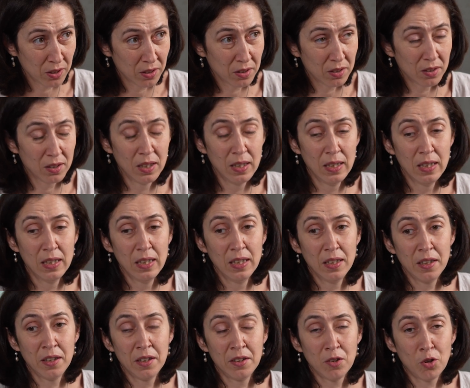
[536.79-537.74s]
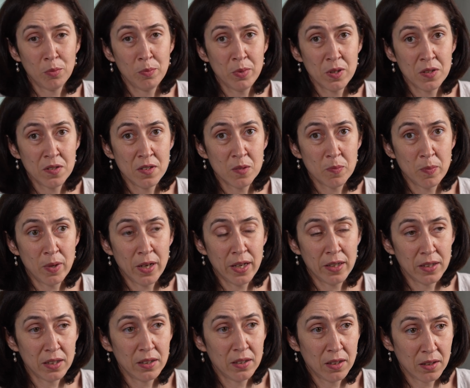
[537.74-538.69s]
in our business
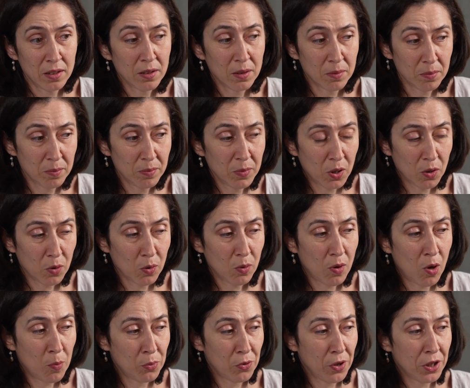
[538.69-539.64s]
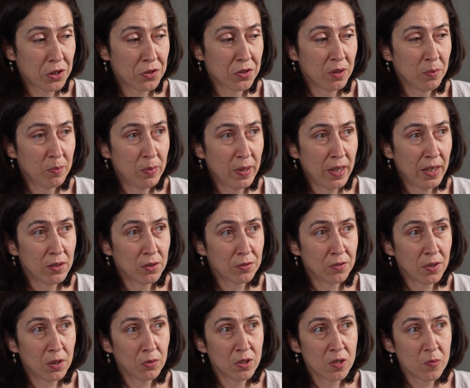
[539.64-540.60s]
plan and in the, you know, operational plan
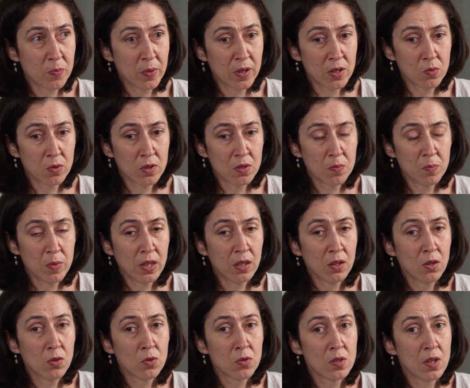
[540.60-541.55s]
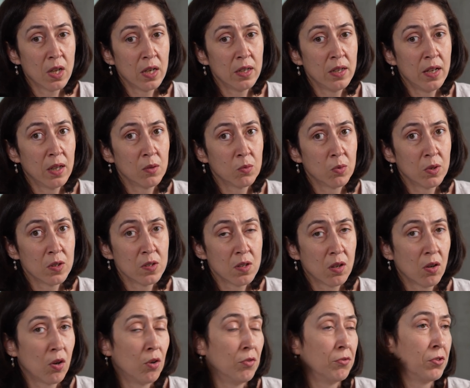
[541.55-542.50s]
of how the space was being used, and that was
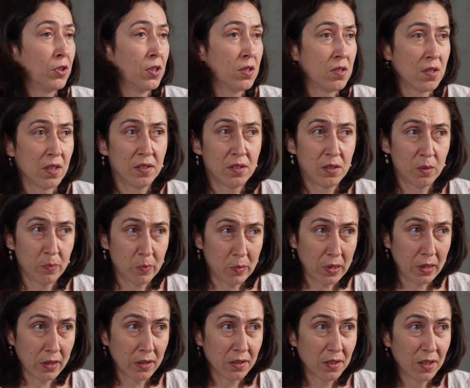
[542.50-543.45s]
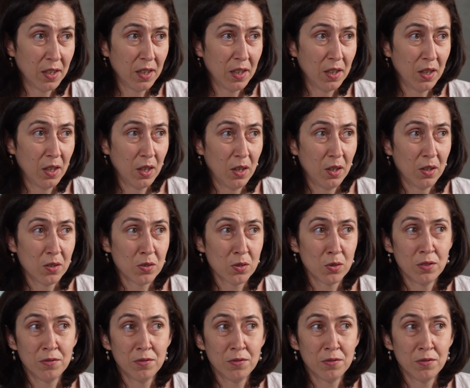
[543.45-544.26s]
the conference center part. So